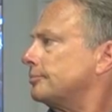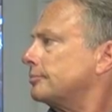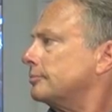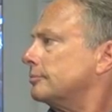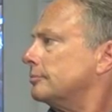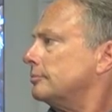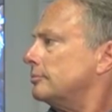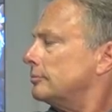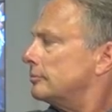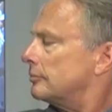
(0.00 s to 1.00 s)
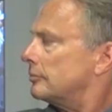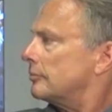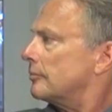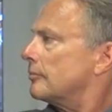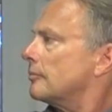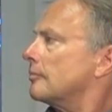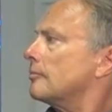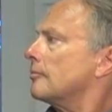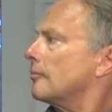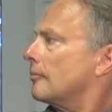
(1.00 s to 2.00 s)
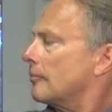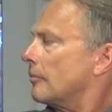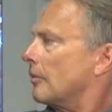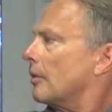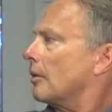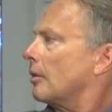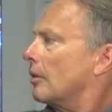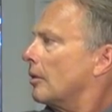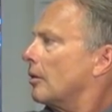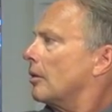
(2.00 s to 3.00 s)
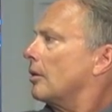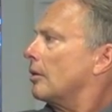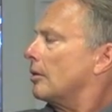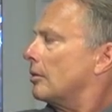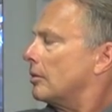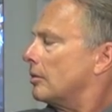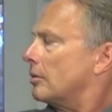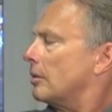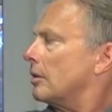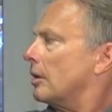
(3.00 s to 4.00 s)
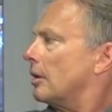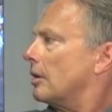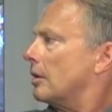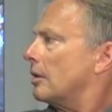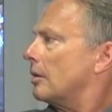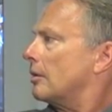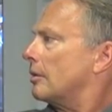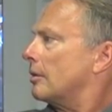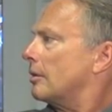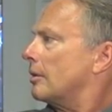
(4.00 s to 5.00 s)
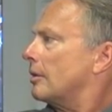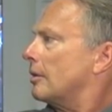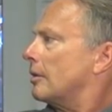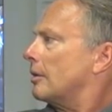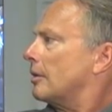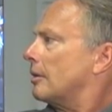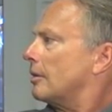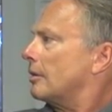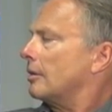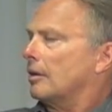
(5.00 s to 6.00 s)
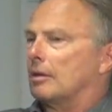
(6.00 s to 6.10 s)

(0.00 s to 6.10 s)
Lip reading: [no speech]